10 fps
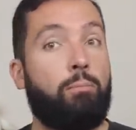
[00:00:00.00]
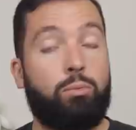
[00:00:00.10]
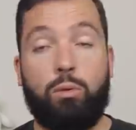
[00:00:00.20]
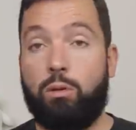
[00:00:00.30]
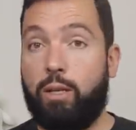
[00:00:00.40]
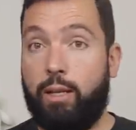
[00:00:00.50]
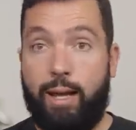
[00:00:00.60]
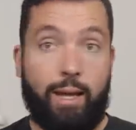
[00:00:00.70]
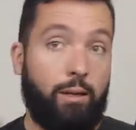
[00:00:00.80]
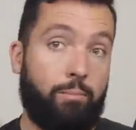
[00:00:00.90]
not
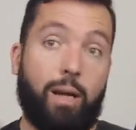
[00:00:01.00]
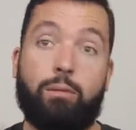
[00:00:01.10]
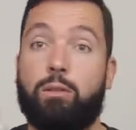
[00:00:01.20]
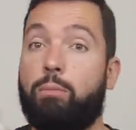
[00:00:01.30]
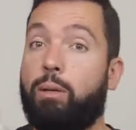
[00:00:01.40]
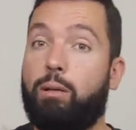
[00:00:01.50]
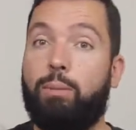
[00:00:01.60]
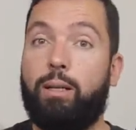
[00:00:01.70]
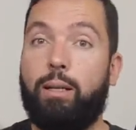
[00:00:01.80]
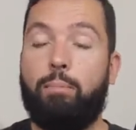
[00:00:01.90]
broken any backwards
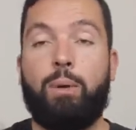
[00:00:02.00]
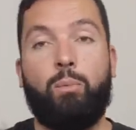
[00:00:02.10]
compatibility,